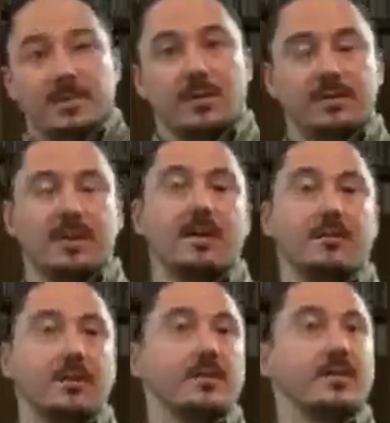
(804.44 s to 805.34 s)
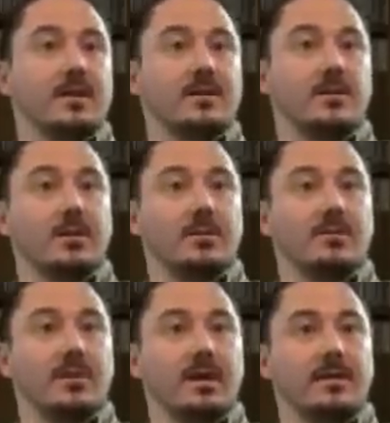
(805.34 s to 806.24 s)
So that's kind of a good thing that we
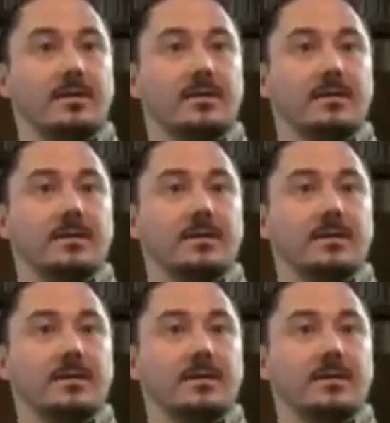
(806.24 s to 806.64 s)
provide.